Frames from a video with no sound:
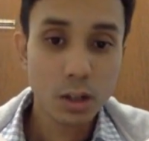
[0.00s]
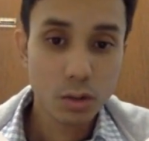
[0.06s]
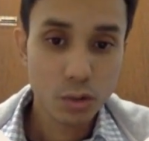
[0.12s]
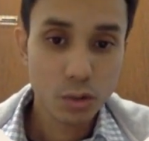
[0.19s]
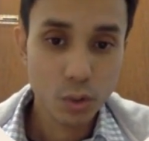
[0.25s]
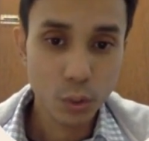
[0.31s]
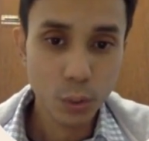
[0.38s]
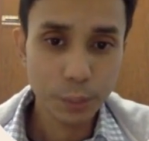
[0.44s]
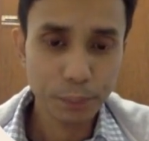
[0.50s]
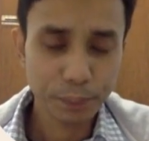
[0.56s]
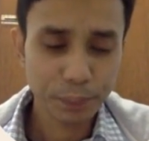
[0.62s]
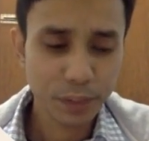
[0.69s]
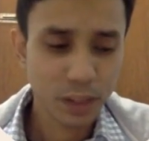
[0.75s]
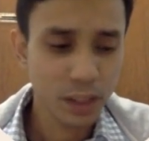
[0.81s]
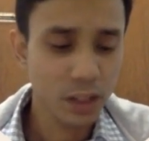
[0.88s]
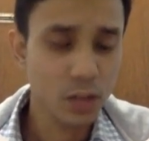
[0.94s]
So
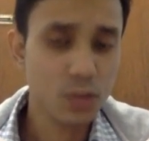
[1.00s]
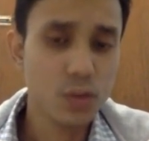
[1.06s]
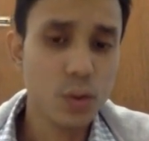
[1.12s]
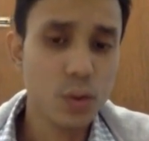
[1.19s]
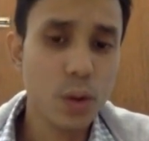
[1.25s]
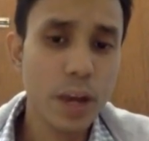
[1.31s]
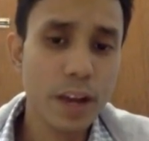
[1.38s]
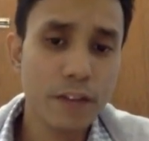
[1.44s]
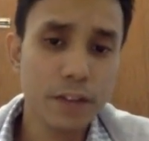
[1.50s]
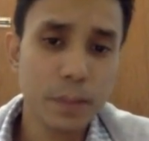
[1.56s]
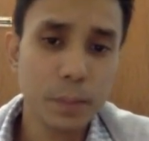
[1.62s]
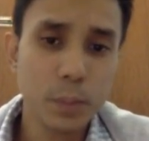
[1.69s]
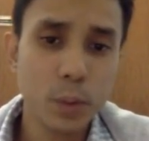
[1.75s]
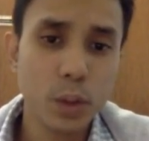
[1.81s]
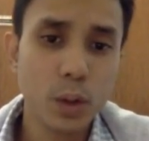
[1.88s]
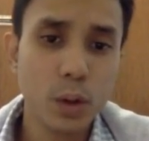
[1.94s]
it also have a
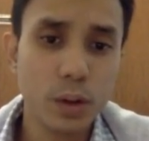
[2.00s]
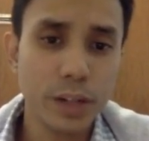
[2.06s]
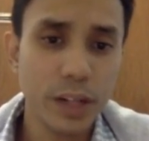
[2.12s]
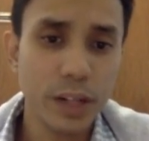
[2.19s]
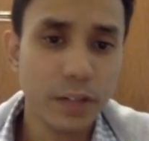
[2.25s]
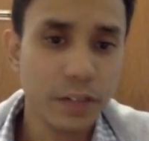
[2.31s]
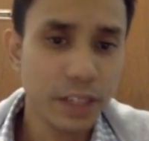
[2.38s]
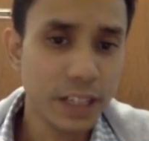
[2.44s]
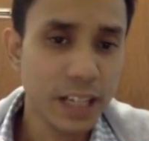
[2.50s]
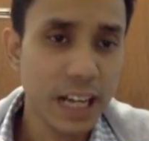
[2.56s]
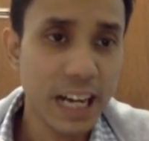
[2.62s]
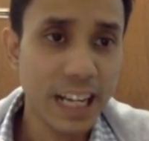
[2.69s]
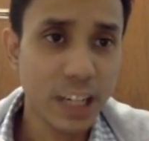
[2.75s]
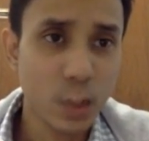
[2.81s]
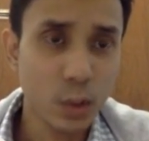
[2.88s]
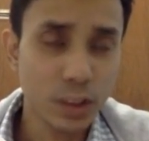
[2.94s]
poor or deviant
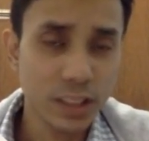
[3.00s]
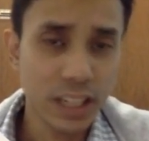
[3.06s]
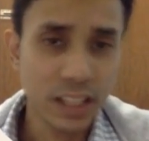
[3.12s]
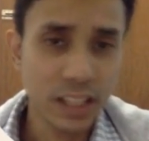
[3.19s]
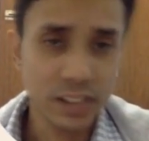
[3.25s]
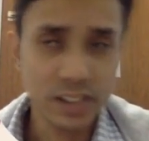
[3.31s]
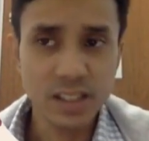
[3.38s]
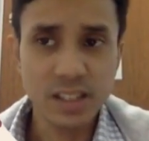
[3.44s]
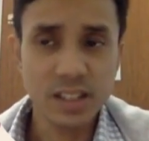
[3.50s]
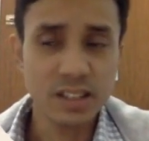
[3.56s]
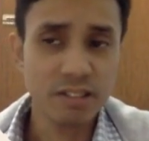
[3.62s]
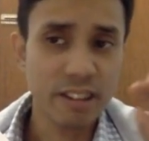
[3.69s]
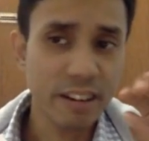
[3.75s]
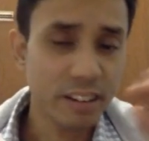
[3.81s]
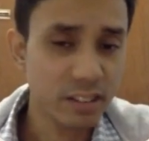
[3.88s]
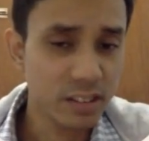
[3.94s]
eye contact. This is the
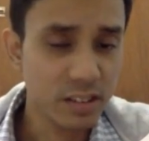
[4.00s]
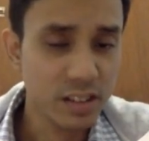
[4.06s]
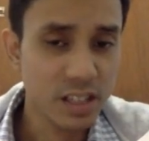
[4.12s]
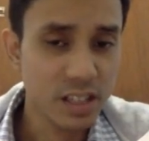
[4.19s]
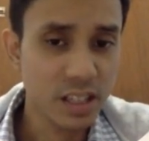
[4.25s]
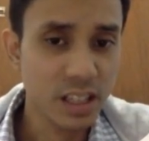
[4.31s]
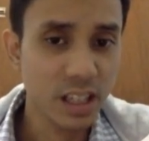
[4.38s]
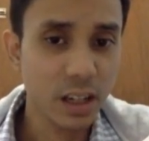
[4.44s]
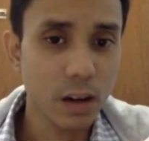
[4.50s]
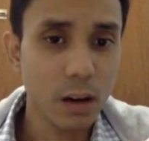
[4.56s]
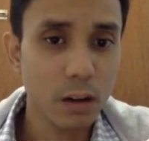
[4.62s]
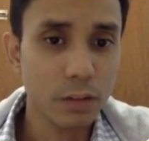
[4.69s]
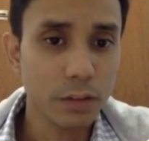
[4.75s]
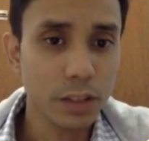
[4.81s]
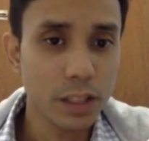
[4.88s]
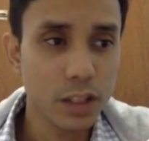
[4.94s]
characteristic
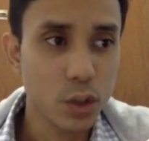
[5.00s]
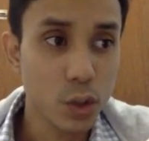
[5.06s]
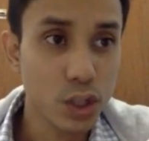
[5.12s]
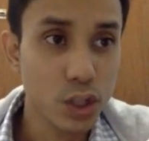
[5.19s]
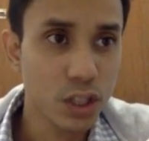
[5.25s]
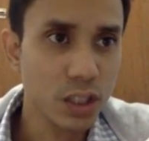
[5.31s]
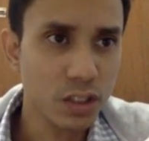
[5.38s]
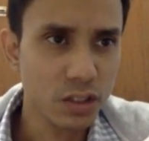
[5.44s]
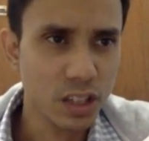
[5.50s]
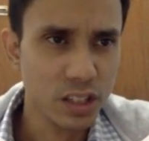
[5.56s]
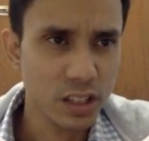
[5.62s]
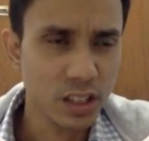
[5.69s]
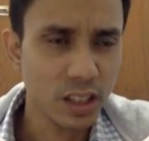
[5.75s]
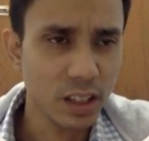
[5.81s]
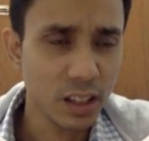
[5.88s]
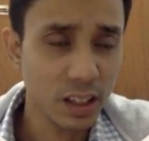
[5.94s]
of the social
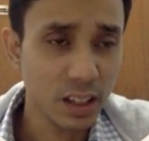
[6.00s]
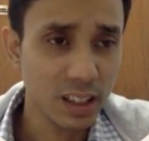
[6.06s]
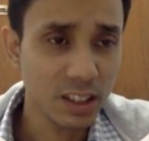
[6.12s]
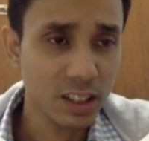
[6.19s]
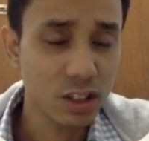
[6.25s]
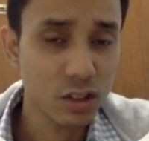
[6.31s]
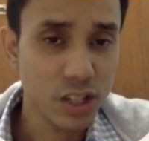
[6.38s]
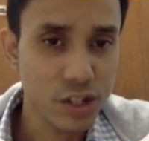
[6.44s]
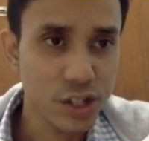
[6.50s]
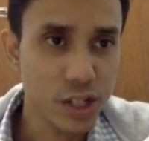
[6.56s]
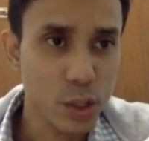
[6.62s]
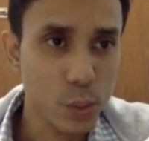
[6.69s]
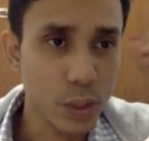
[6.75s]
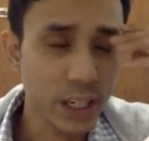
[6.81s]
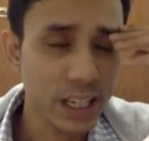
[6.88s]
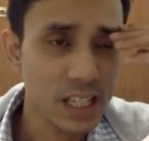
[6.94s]

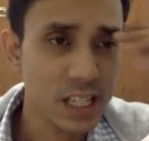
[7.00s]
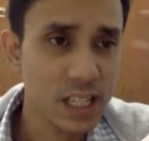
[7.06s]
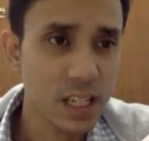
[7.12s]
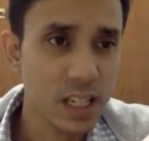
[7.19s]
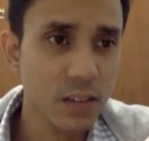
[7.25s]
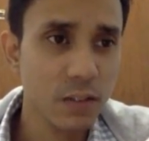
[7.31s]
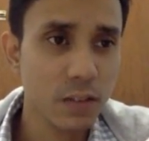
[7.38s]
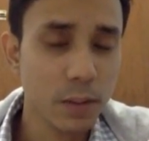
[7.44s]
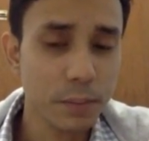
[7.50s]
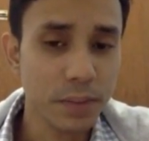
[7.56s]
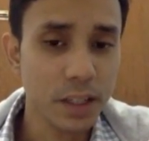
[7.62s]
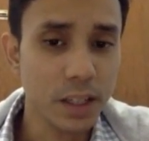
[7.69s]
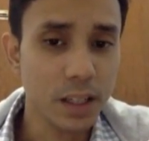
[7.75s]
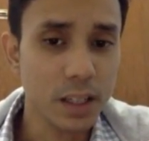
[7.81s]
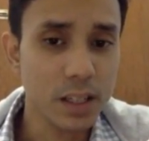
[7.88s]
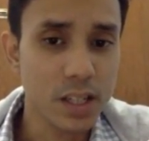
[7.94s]
interactions we can see from
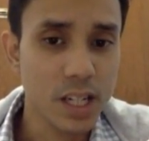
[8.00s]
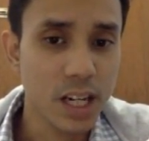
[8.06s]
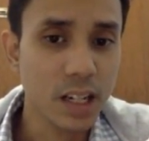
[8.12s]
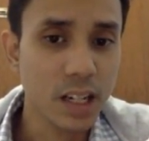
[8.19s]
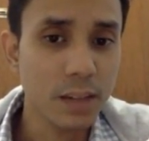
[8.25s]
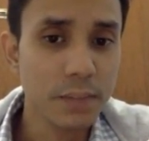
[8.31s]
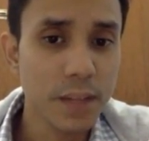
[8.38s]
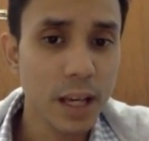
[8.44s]
the child.